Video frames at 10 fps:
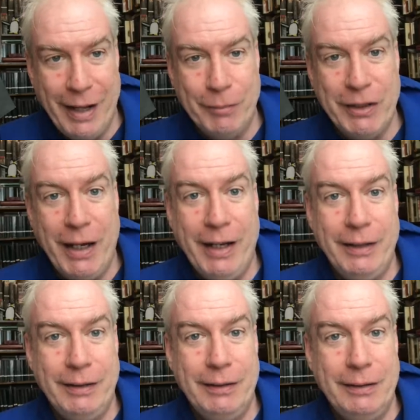I'm
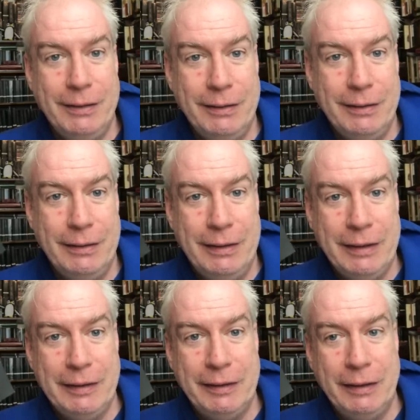saying
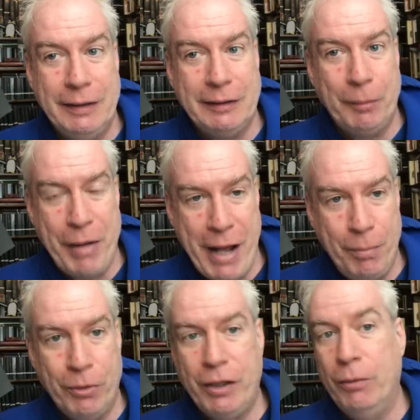this is this is a bad book.